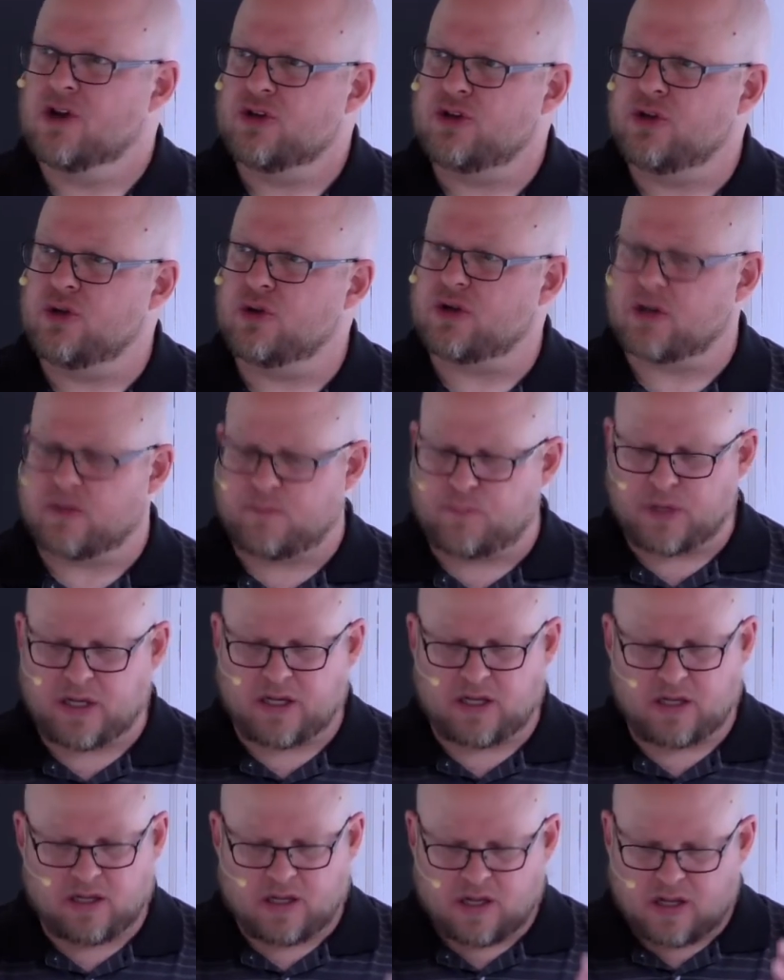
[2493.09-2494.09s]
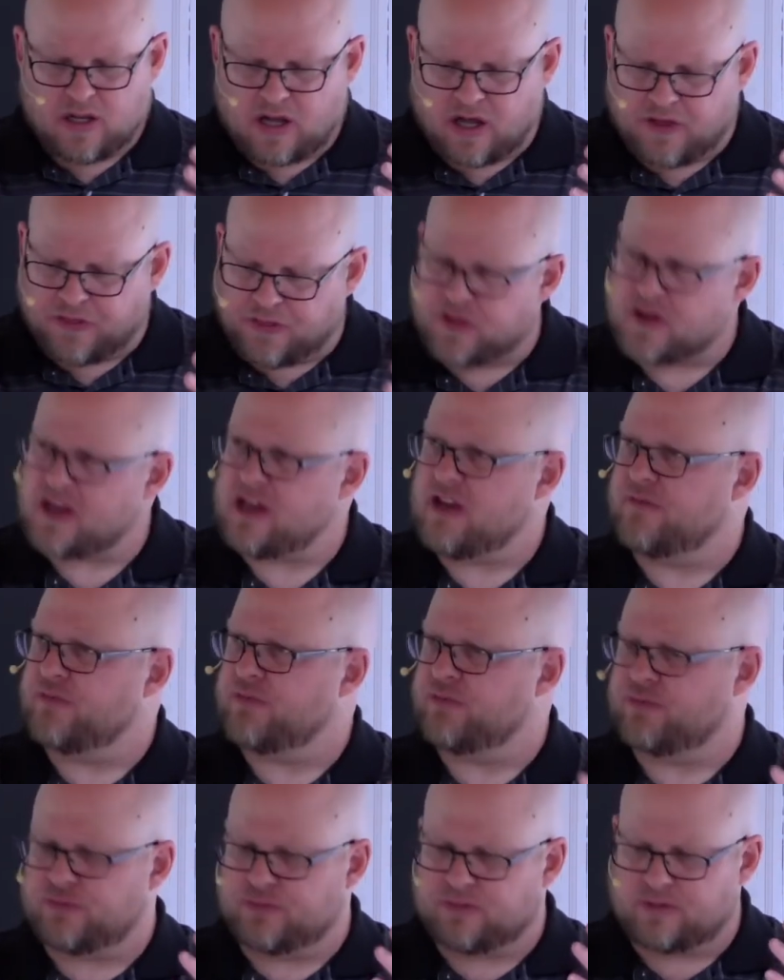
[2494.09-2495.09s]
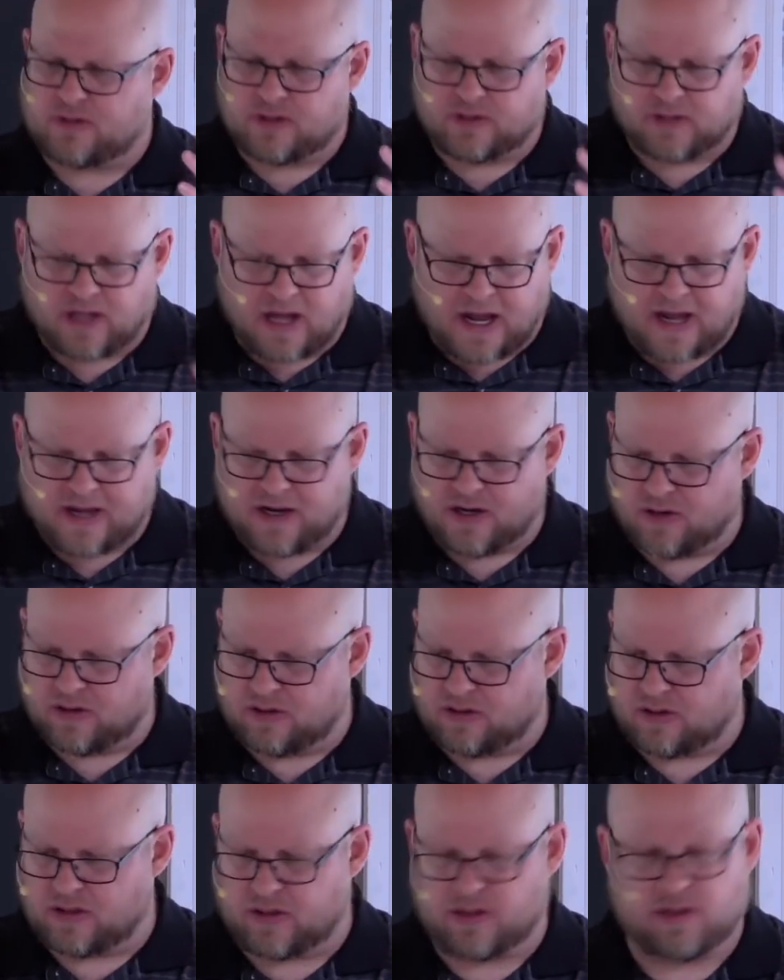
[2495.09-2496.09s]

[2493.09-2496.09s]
You could be a thief, a liar.